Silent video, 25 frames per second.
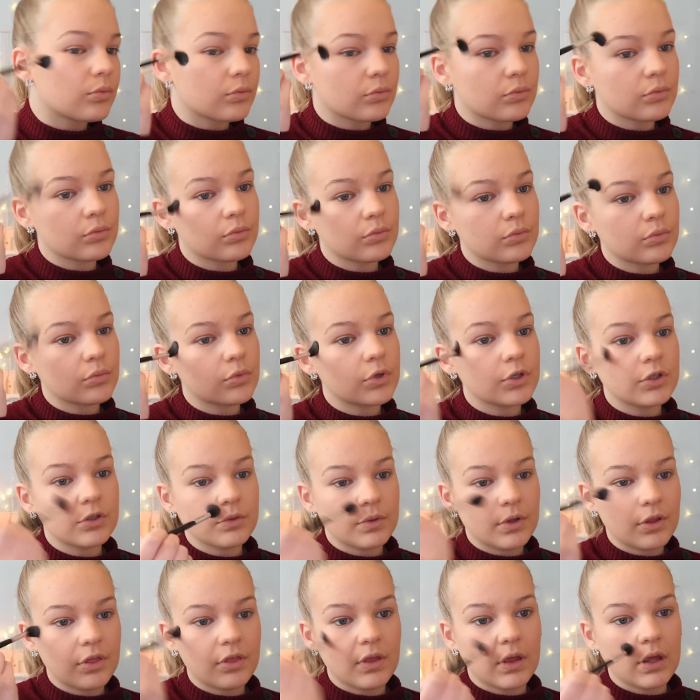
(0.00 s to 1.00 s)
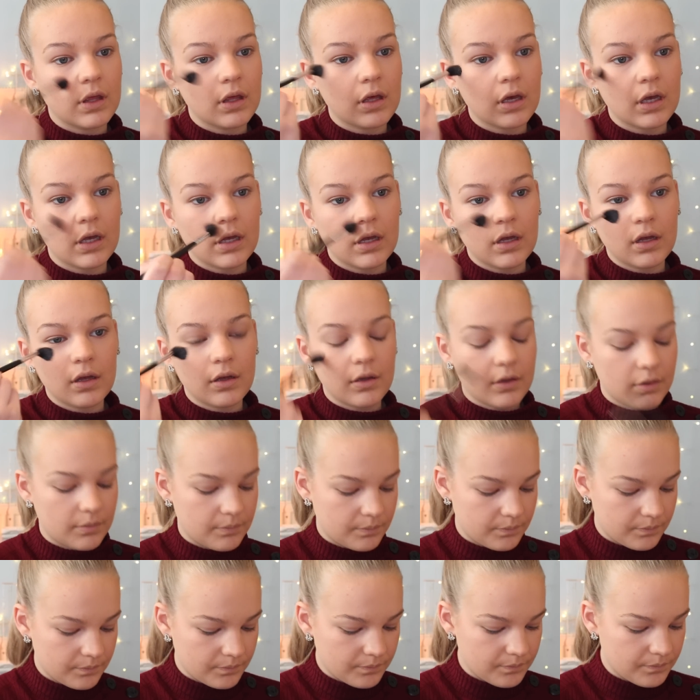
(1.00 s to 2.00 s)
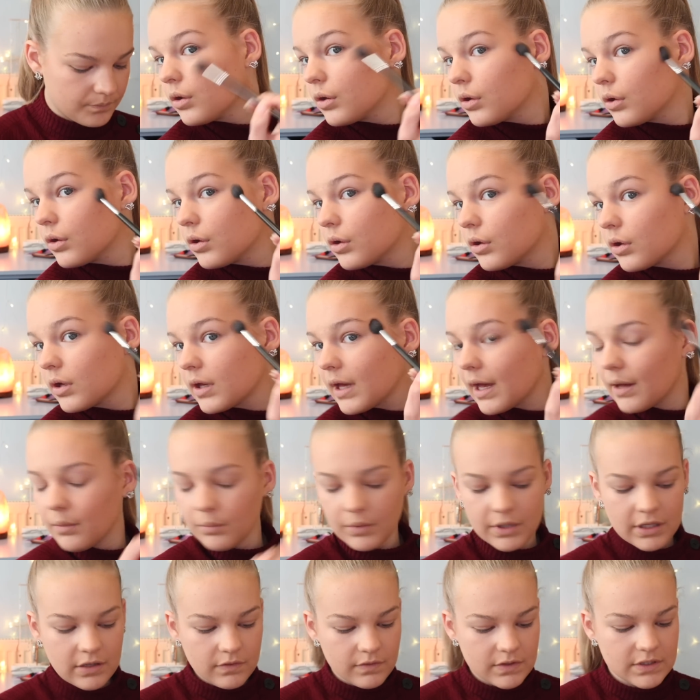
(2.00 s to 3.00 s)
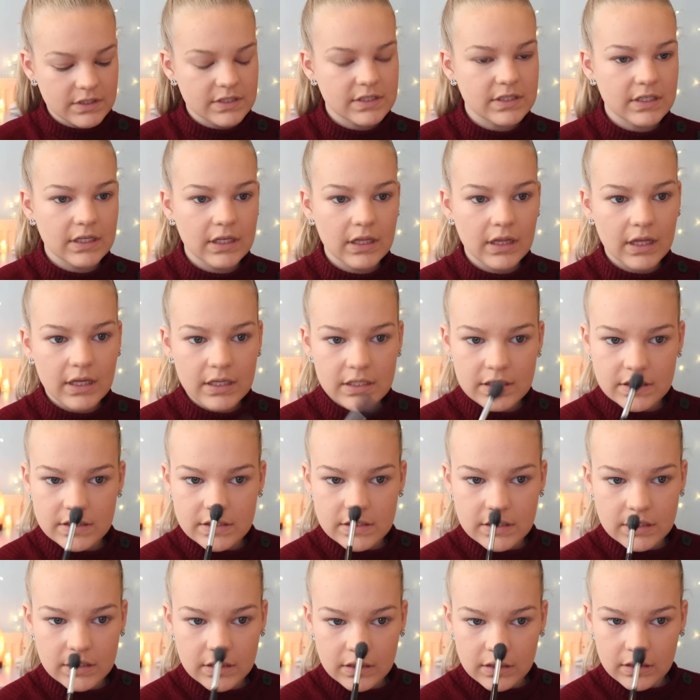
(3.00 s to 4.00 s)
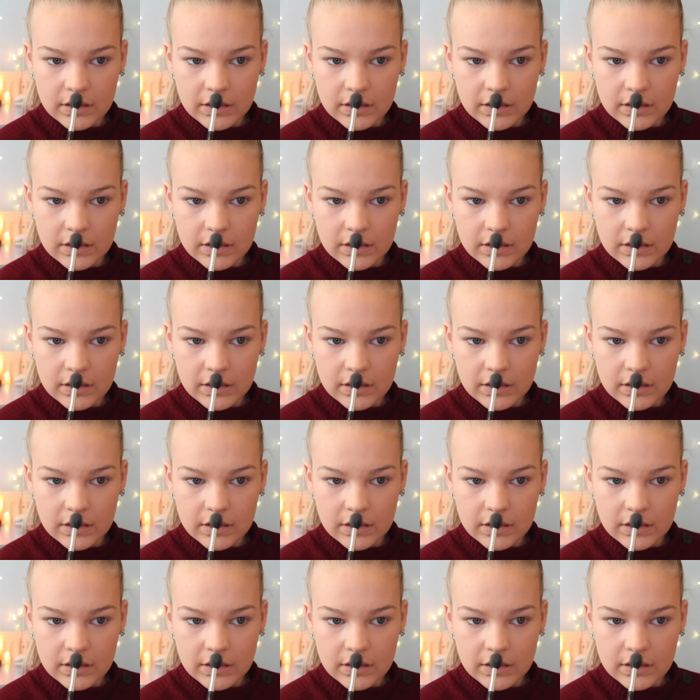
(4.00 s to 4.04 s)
What do we think? Can we even see this?